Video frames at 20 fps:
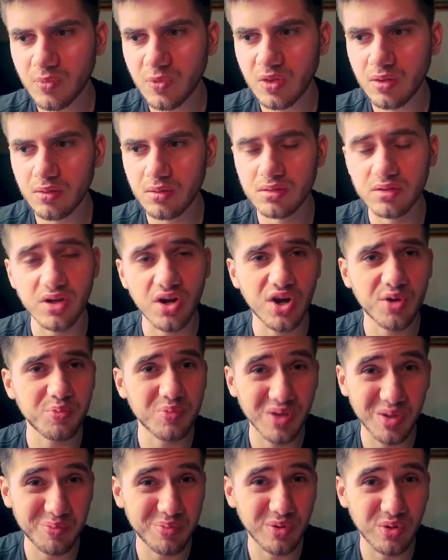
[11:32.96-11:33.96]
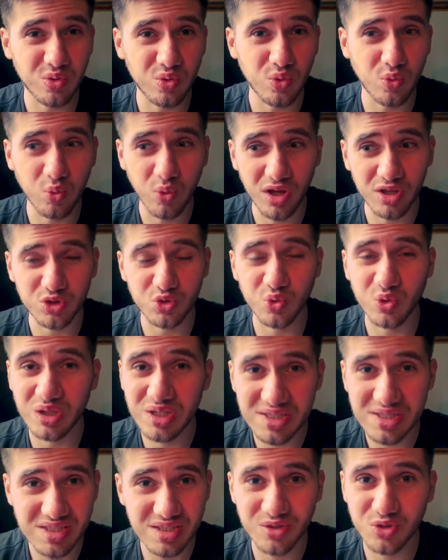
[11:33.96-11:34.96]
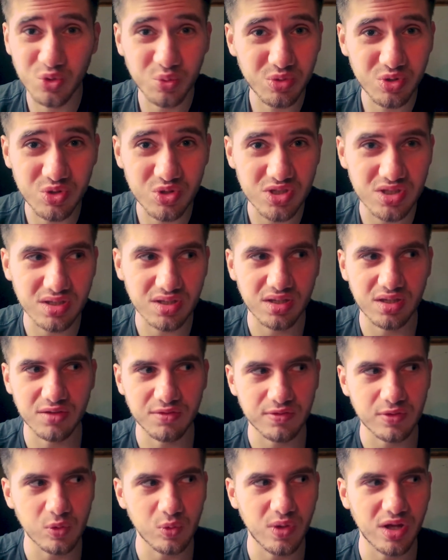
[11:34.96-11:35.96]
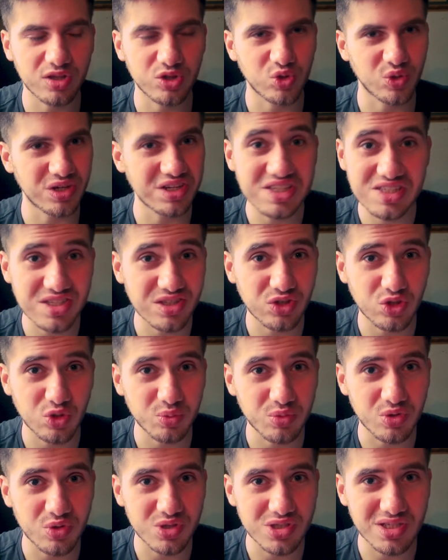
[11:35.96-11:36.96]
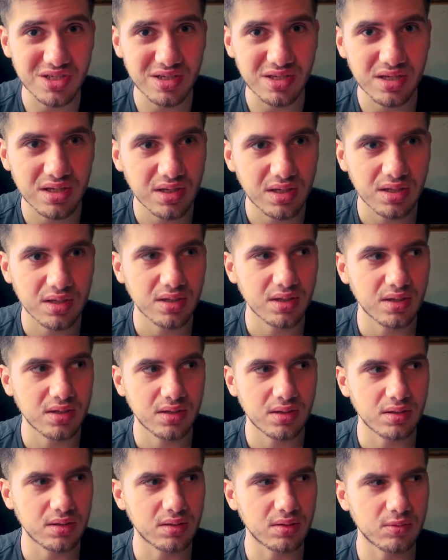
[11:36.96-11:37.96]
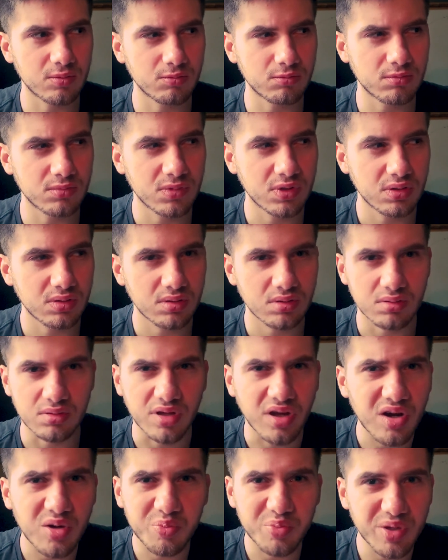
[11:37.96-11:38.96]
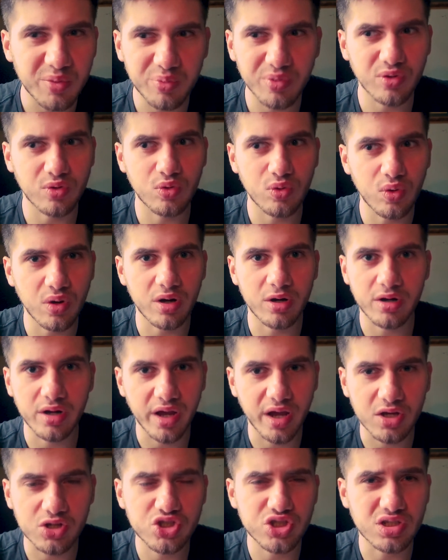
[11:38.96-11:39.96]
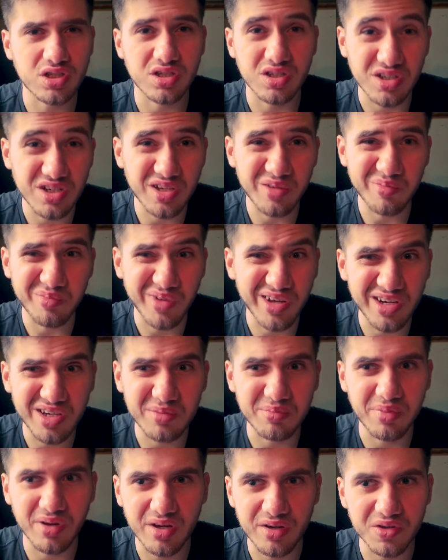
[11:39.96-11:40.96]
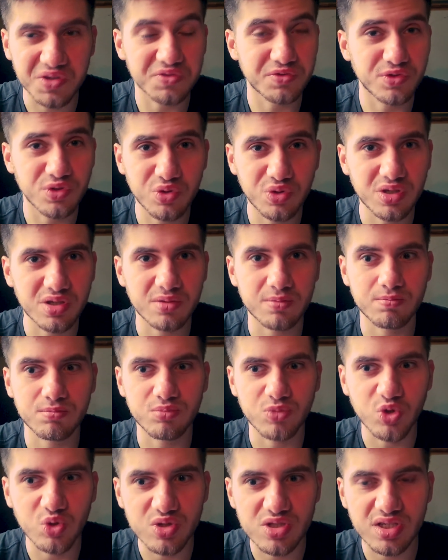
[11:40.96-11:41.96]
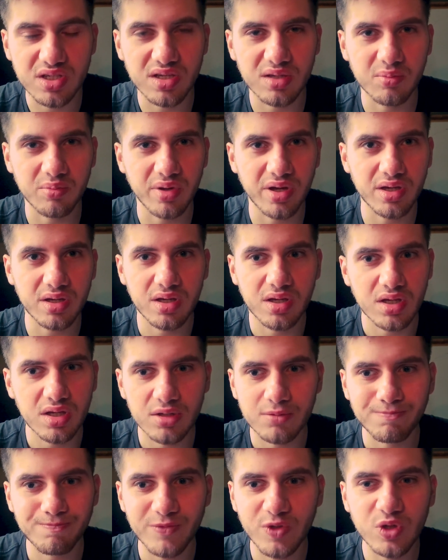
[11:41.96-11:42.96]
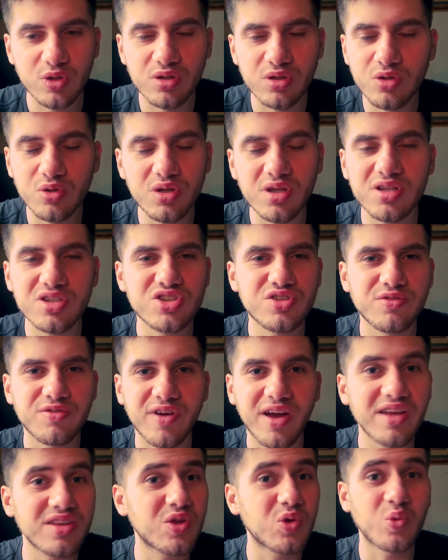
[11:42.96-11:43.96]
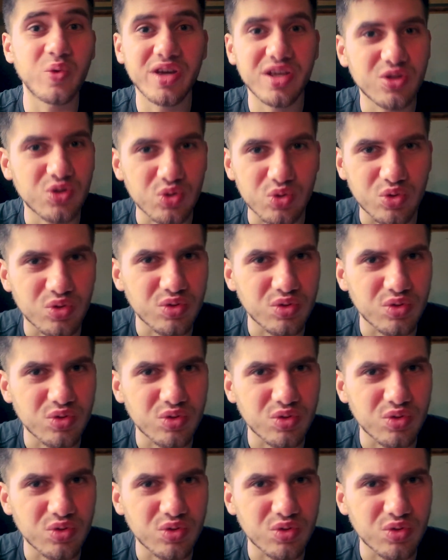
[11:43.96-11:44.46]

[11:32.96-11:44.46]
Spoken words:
there are people who want to listen to music. If you want to listen to music, there are people who are actually earning money by reviewing music, and by you can find a way to